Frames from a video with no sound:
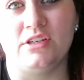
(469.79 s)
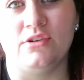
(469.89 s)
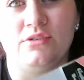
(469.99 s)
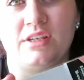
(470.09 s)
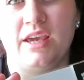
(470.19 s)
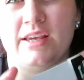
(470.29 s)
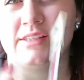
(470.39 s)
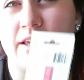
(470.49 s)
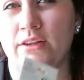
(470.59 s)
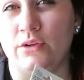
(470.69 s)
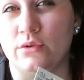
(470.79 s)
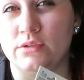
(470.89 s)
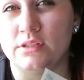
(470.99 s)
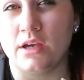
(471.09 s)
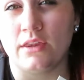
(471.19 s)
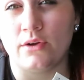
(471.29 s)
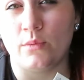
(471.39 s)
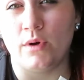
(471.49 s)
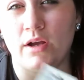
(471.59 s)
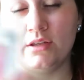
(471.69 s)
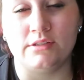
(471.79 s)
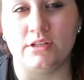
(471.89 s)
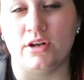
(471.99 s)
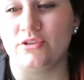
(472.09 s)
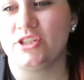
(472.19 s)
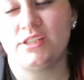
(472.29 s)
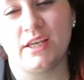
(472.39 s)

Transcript: to use in case I lose the other ones, you know, just